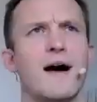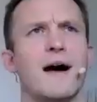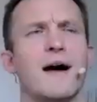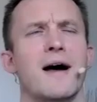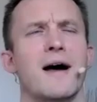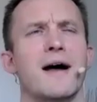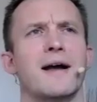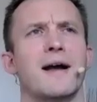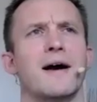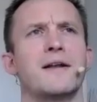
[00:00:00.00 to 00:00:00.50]
that.
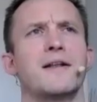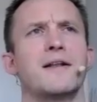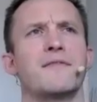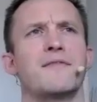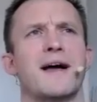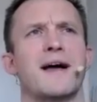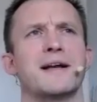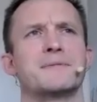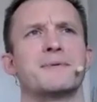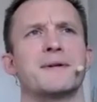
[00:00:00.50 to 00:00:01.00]
I love
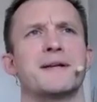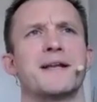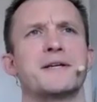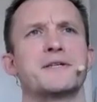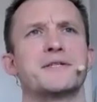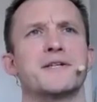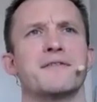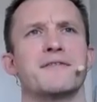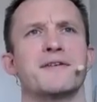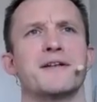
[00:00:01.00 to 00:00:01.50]
that
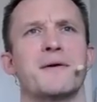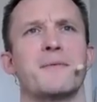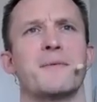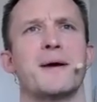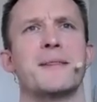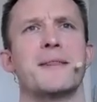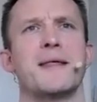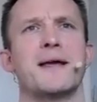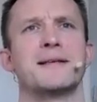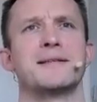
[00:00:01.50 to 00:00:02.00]
explanation of it. Like
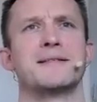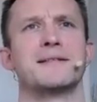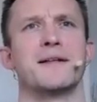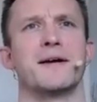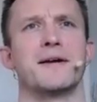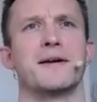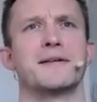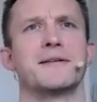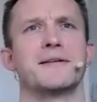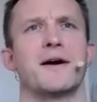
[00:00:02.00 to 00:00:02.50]
when there's
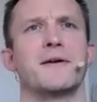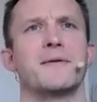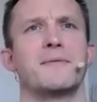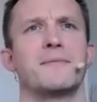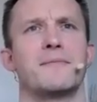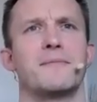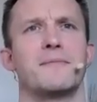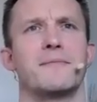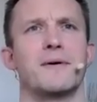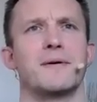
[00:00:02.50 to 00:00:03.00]
like I
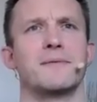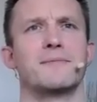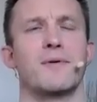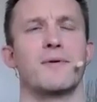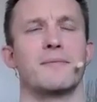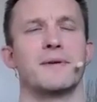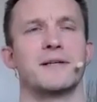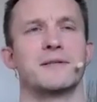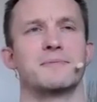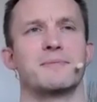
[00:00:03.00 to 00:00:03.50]

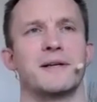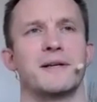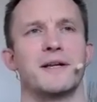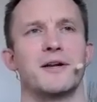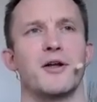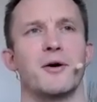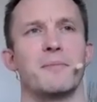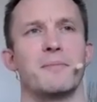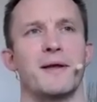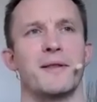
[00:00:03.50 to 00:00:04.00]
probably explained it a
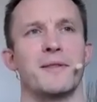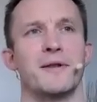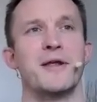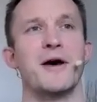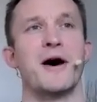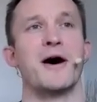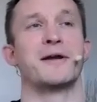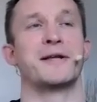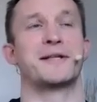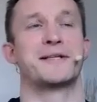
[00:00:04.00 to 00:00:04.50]
lot better than
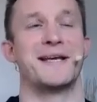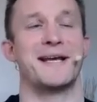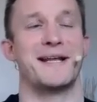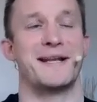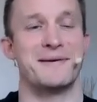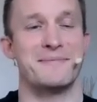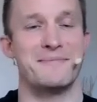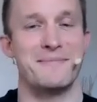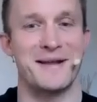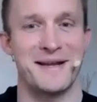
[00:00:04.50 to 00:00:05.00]
I
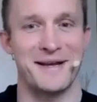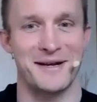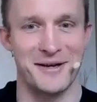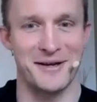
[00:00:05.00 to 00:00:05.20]
did a minute